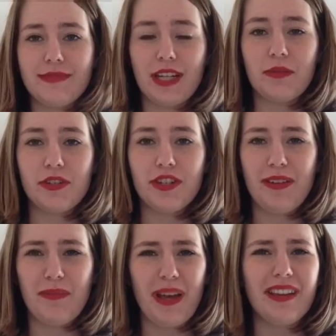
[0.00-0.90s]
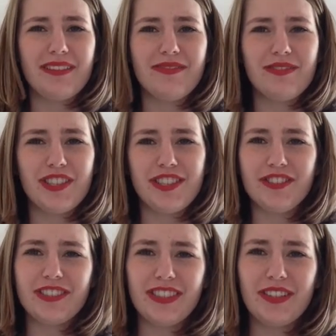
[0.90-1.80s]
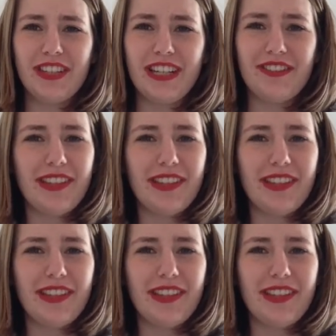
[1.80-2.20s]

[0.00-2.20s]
I want you to have bad footage in your video.